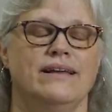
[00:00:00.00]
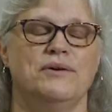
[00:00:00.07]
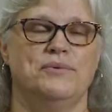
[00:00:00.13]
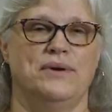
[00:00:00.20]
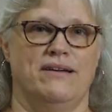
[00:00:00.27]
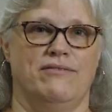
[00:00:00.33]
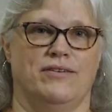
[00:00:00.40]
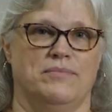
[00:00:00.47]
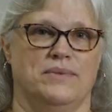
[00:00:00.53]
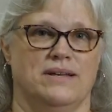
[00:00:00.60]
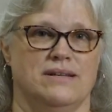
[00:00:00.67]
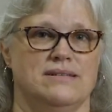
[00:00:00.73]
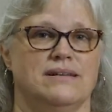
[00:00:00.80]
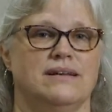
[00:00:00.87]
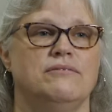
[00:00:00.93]
away from
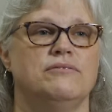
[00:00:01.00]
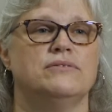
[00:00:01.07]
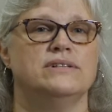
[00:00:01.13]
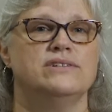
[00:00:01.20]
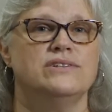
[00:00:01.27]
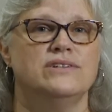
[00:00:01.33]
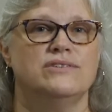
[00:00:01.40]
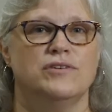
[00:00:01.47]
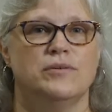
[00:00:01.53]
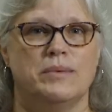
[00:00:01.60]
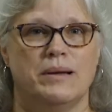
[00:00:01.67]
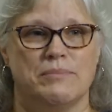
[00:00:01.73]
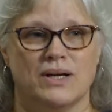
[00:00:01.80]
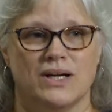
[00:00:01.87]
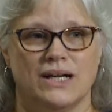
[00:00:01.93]
this, I want you to
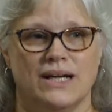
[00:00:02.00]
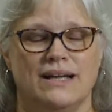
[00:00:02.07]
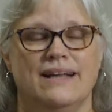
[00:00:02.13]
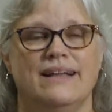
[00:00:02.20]
remember,